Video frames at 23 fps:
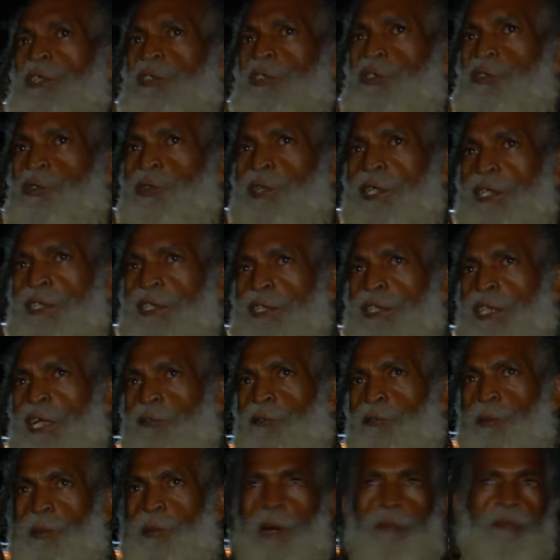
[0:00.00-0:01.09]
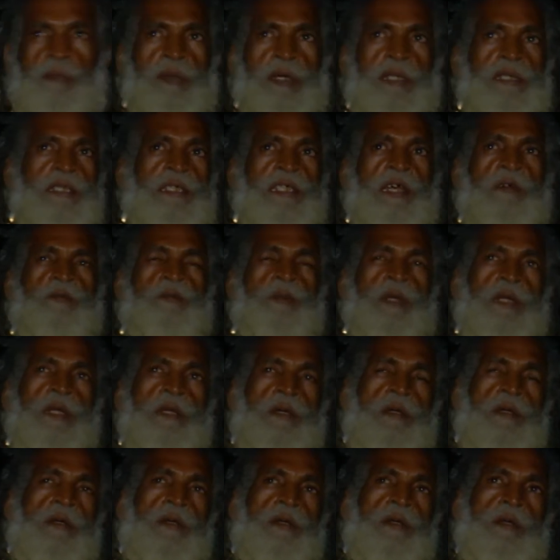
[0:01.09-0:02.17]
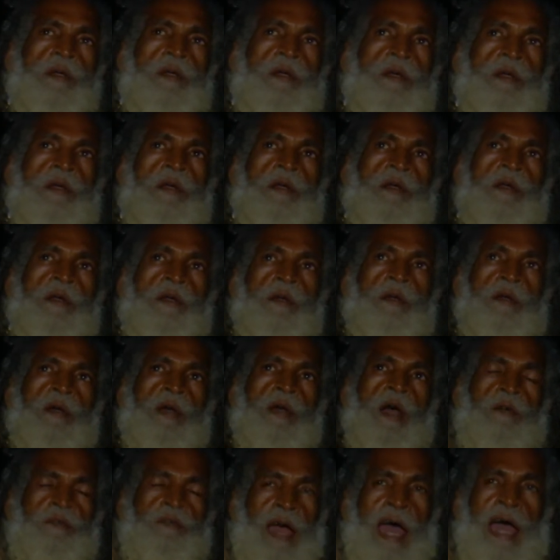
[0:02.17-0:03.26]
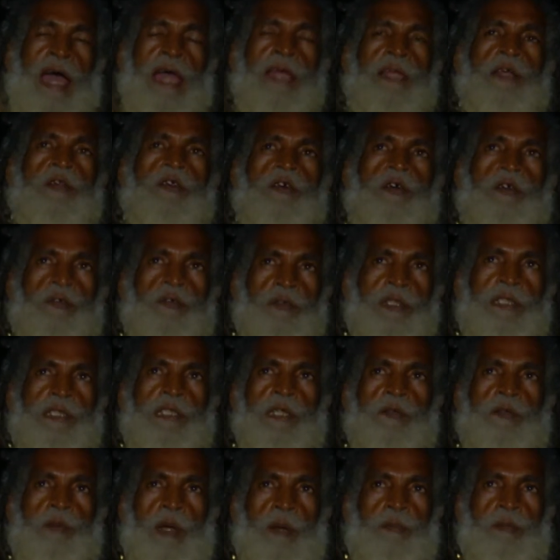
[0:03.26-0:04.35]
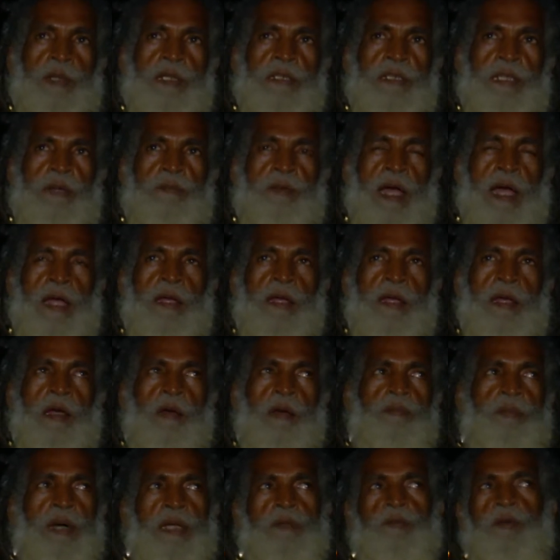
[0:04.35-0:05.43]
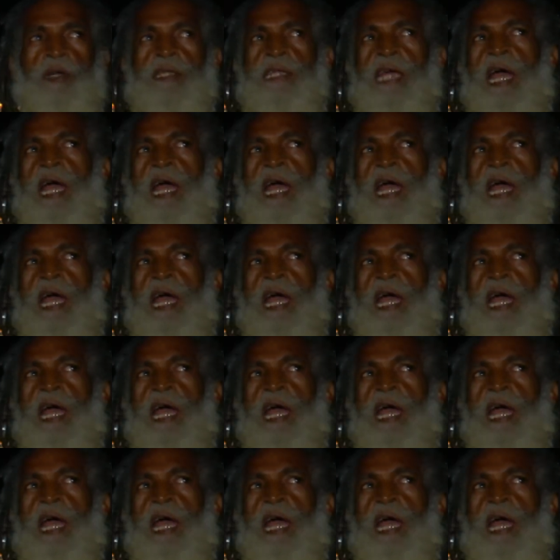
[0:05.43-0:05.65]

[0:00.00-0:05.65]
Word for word: do this in remembrance of me, of I, you know, do this in remembrance of I. But what